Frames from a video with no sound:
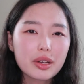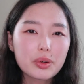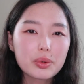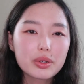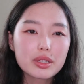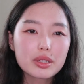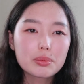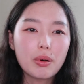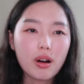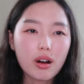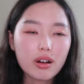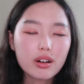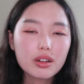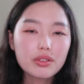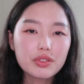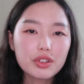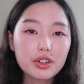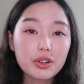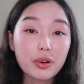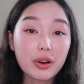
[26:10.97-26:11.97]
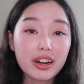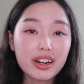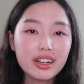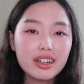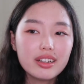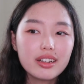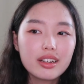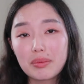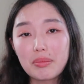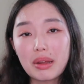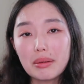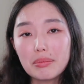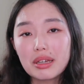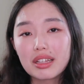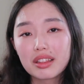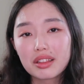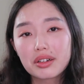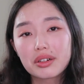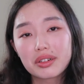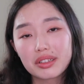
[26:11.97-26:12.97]
and it was part of your grade. It made me
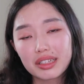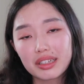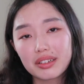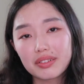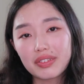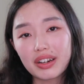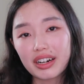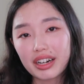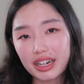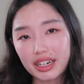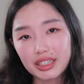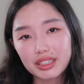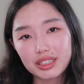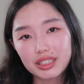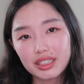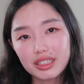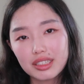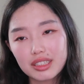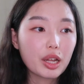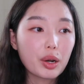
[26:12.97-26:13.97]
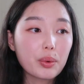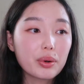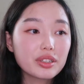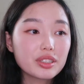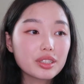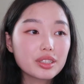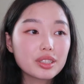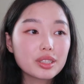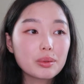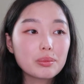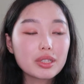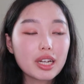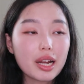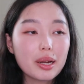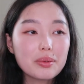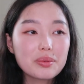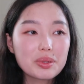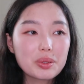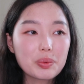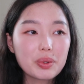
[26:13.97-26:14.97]
literally very anxious. There were just some
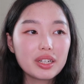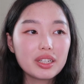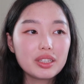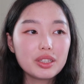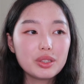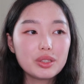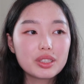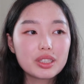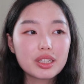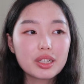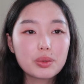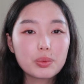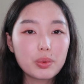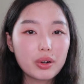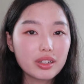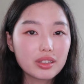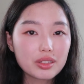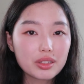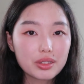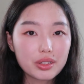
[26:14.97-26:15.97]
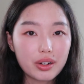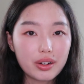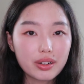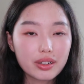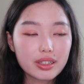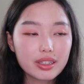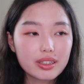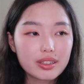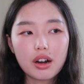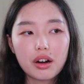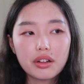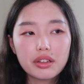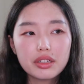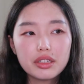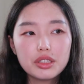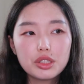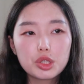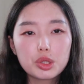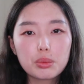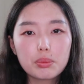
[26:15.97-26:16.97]
times when you didn't want to talk.
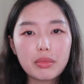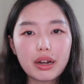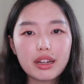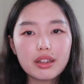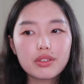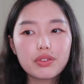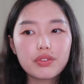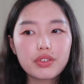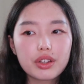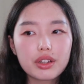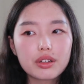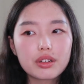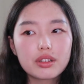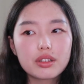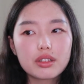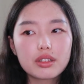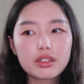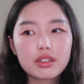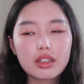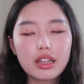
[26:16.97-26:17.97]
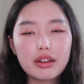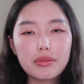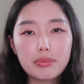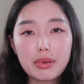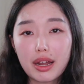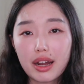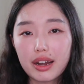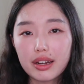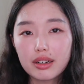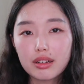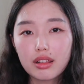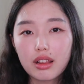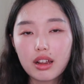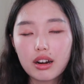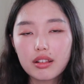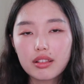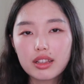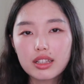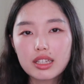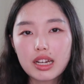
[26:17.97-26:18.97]
College, you might feel left behind a lot
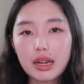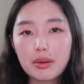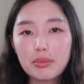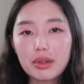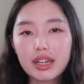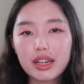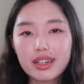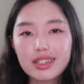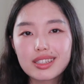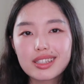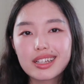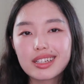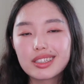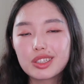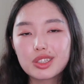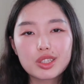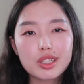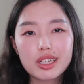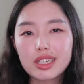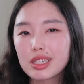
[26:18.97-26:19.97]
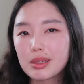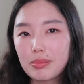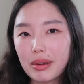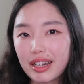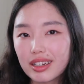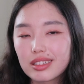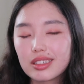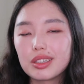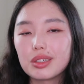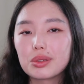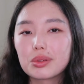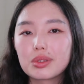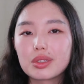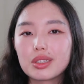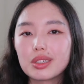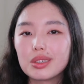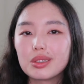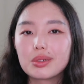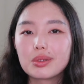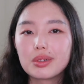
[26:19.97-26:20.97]
of the time because they just expect you
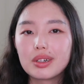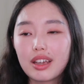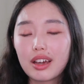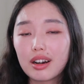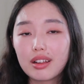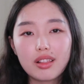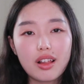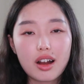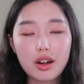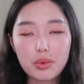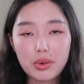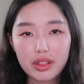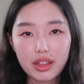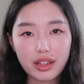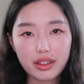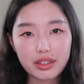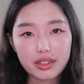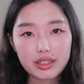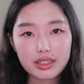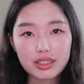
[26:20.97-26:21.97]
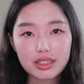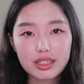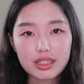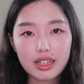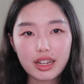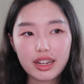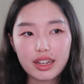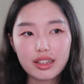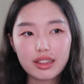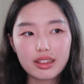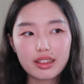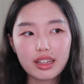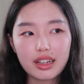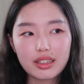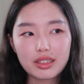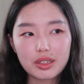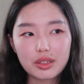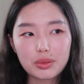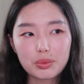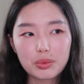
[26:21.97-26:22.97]
to get along with others and they
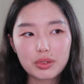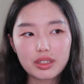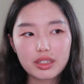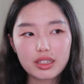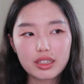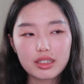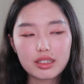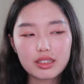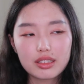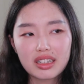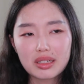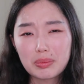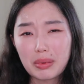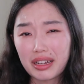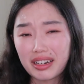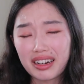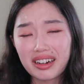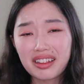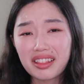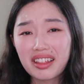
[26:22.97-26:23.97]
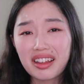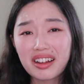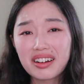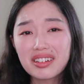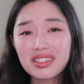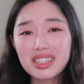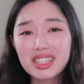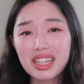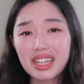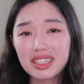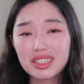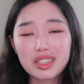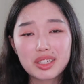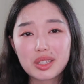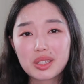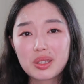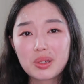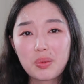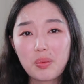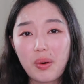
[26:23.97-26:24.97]
don't really expect anything else. They
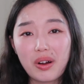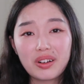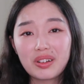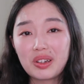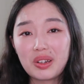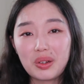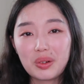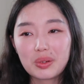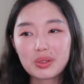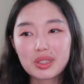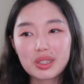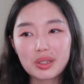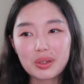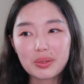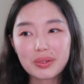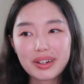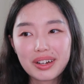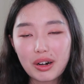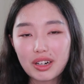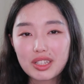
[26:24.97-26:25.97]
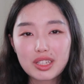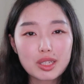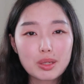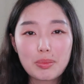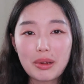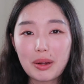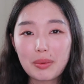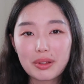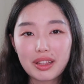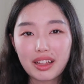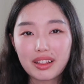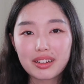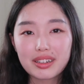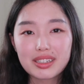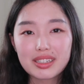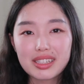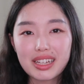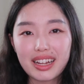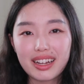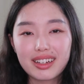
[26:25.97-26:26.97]
just want you to participate with
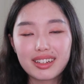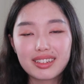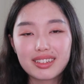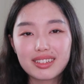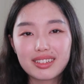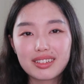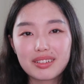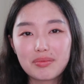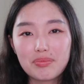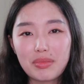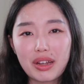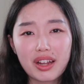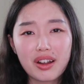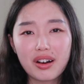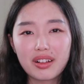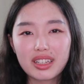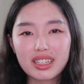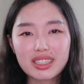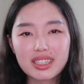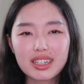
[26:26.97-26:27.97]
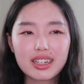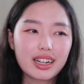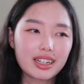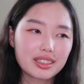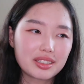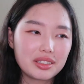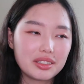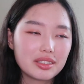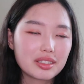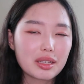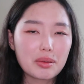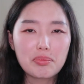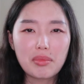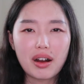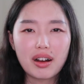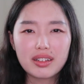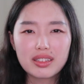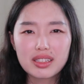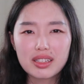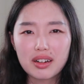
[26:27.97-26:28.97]
others and make all these connections and
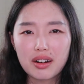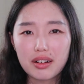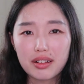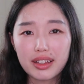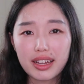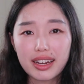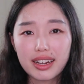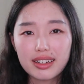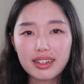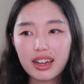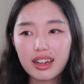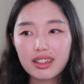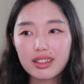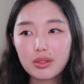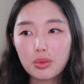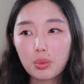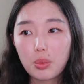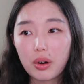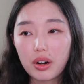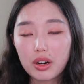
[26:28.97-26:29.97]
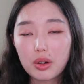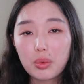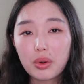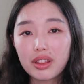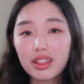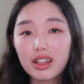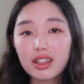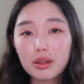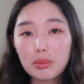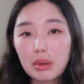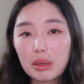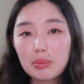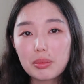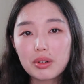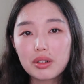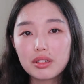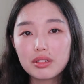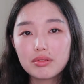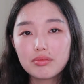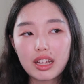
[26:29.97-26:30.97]
bonds and all that and work with other
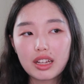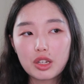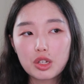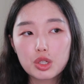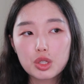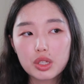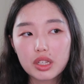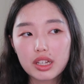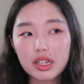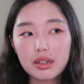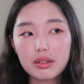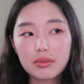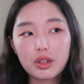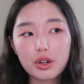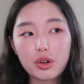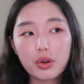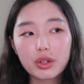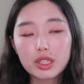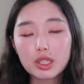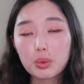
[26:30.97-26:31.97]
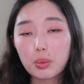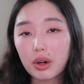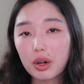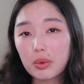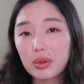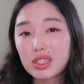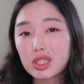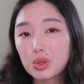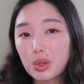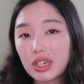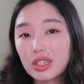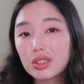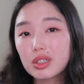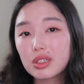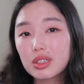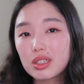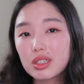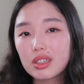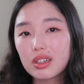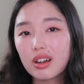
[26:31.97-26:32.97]
people, and usually you're going to work with
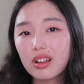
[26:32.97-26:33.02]
strangers